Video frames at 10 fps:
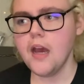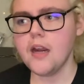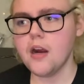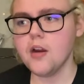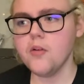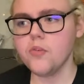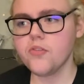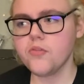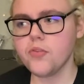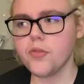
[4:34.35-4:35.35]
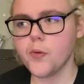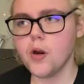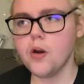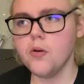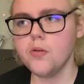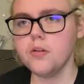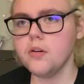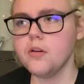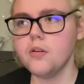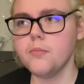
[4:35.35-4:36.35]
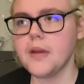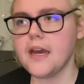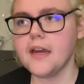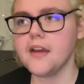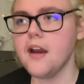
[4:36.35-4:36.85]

and I was thrown back.